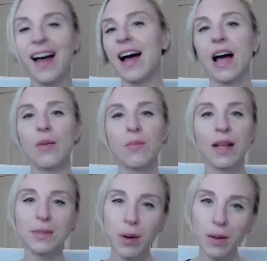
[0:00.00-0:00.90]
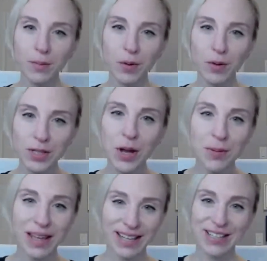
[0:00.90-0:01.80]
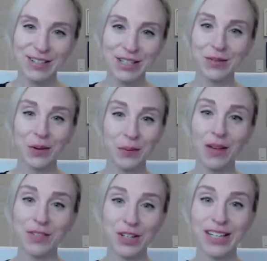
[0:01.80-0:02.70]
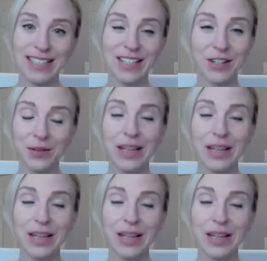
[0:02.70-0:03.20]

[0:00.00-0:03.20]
That's probably more so because usually when we have turkey dinner,